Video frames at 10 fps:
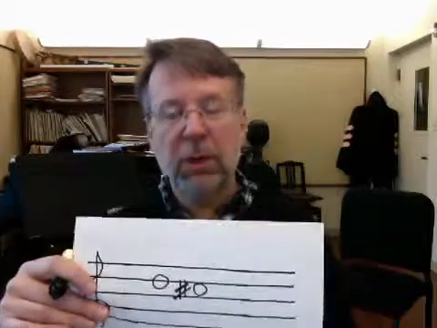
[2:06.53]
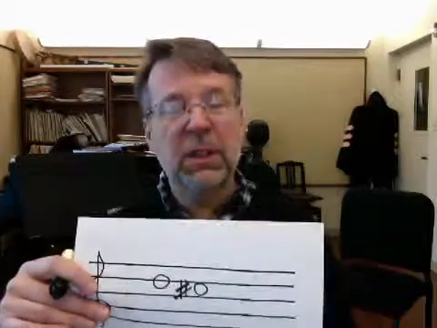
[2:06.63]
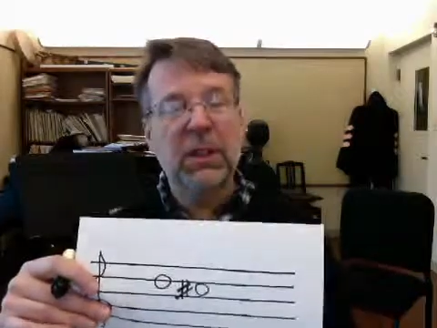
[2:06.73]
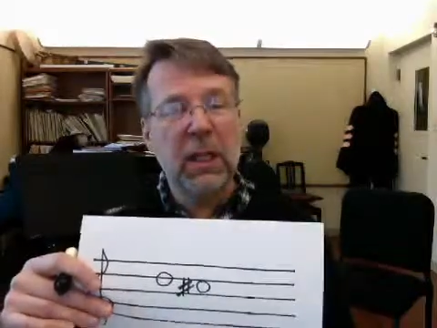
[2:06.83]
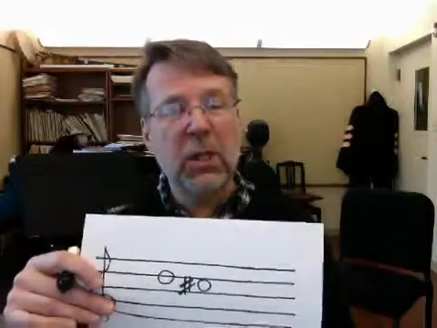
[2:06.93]

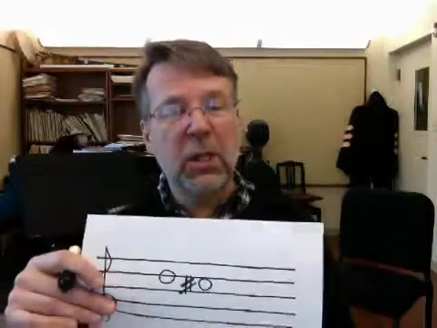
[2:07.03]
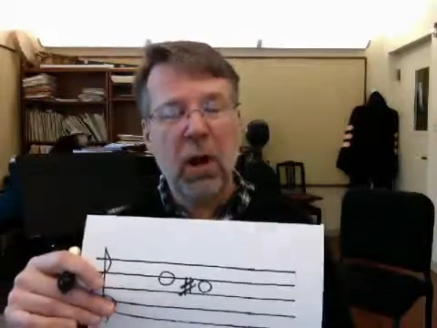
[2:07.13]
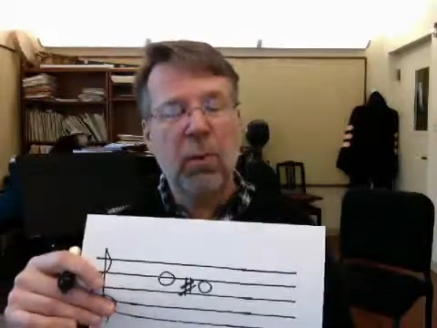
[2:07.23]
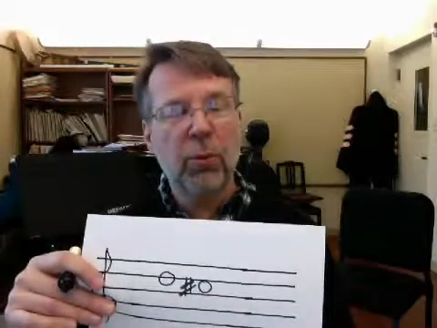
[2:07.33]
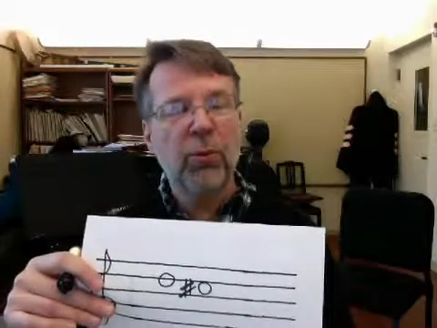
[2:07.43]
C
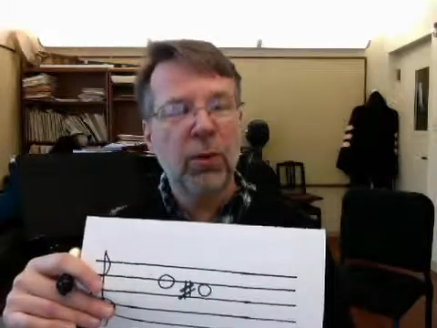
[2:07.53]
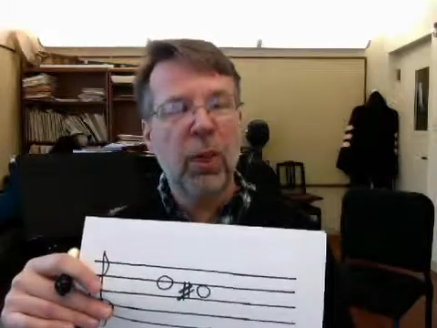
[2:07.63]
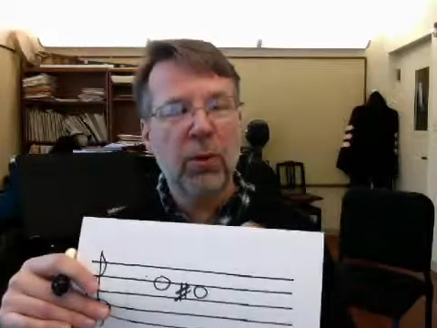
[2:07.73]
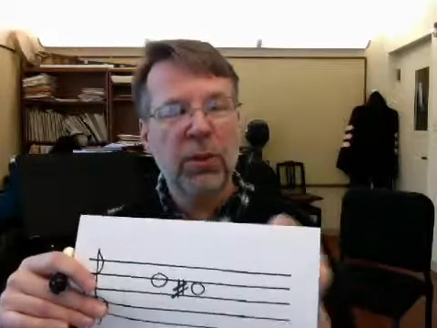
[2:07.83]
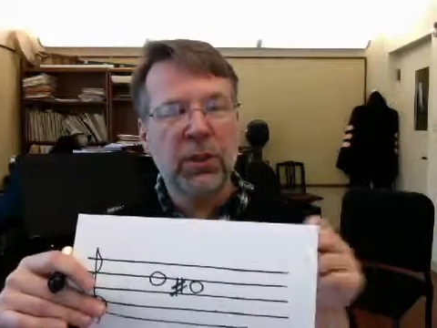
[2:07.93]
sharp, which we
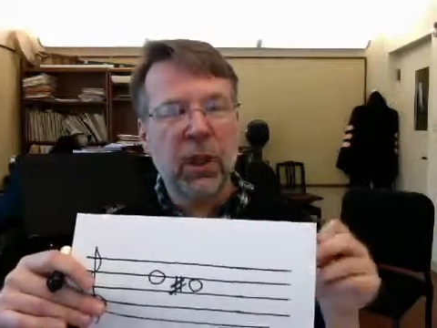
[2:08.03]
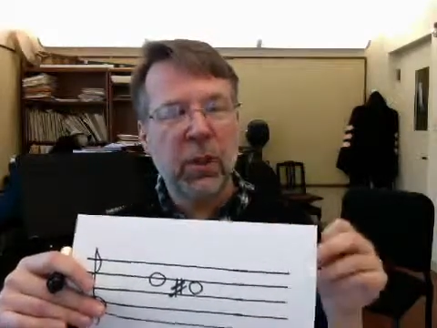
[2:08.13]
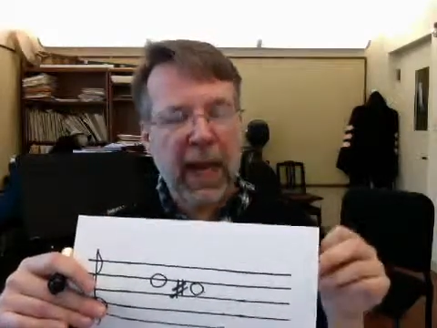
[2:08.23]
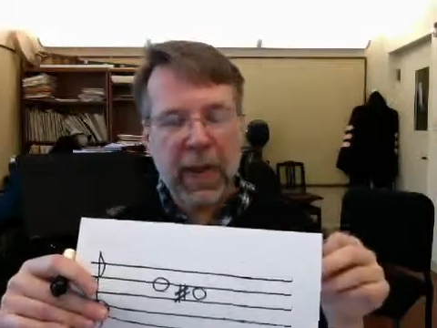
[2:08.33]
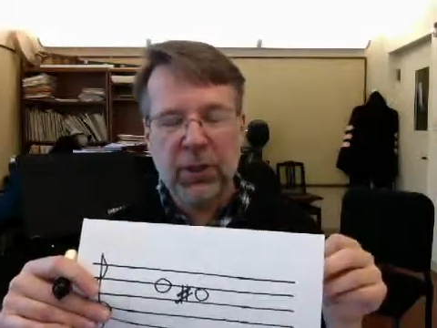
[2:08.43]
know is our
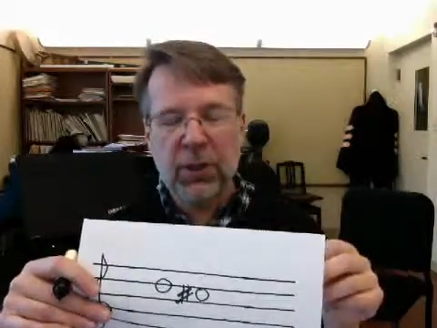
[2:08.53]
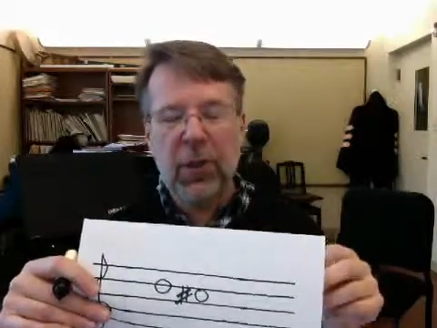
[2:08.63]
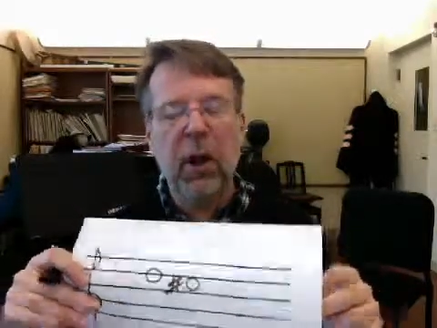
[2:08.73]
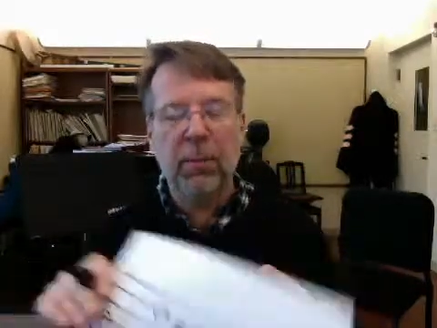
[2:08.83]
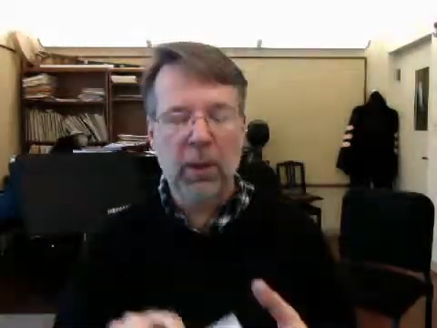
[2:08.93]
last sharp.